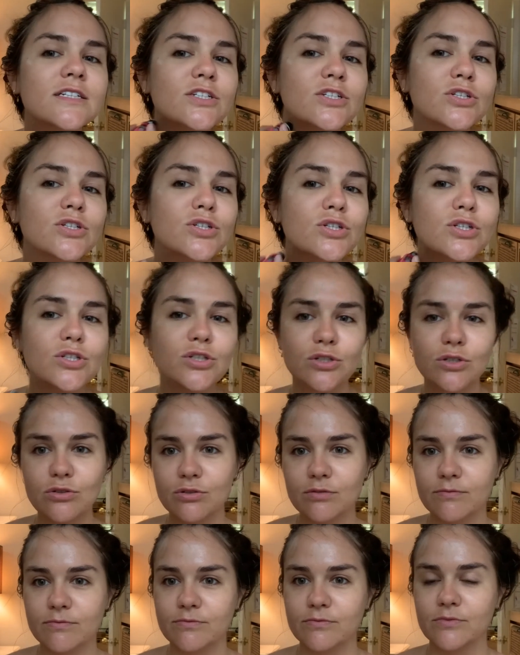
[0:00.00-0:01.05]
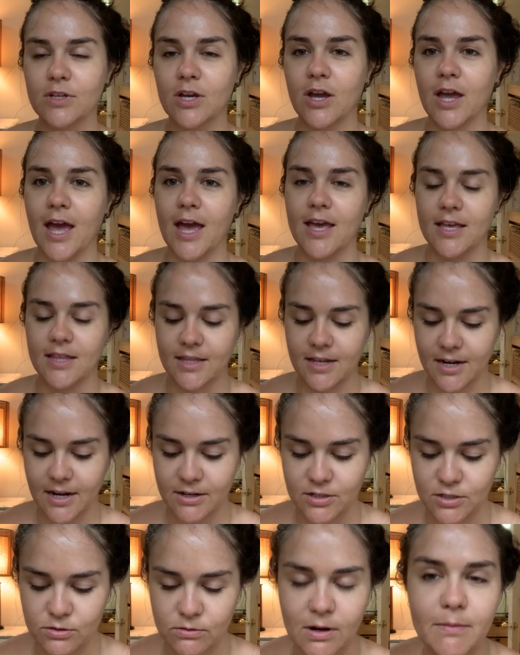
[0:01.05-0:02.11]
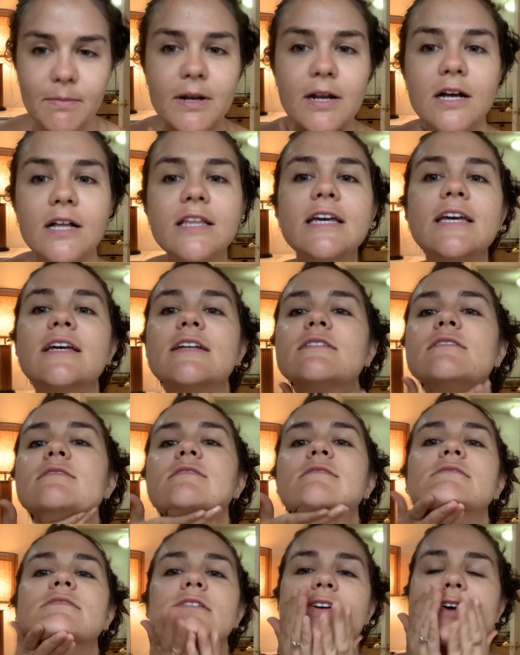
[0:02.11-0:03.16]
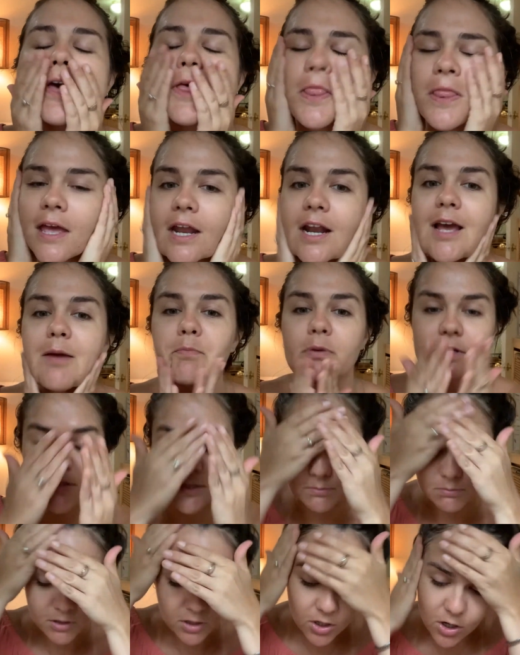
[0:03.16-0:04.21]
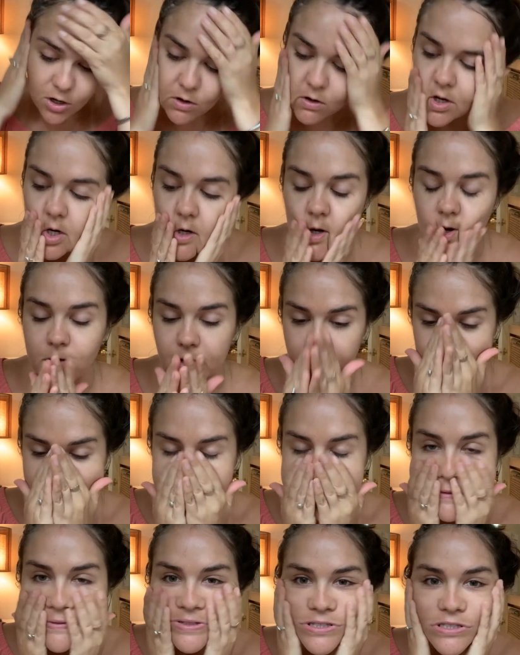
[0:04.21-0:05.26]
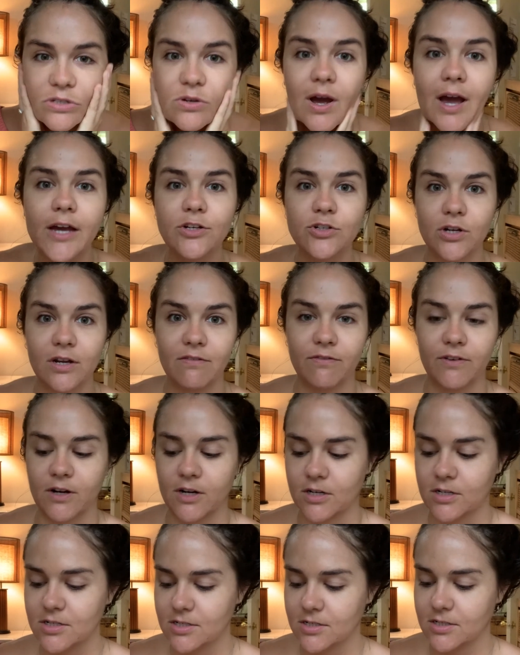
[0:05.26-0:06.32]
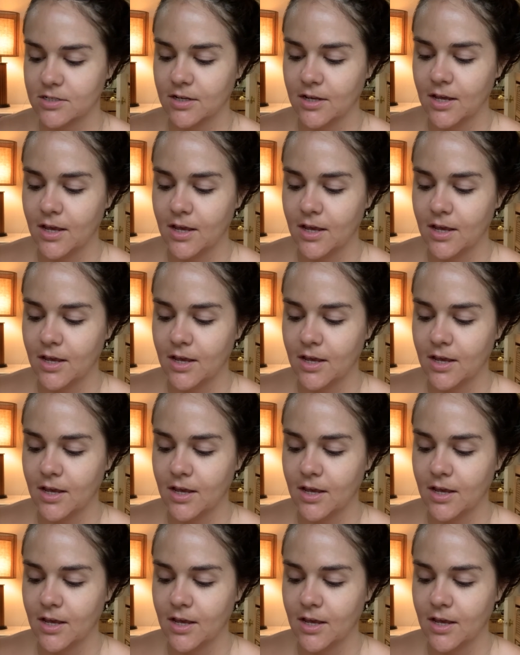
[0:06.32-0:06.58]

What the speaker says: Okay, and then I just rub it all in, and then I put some coconut oil to hydrate first,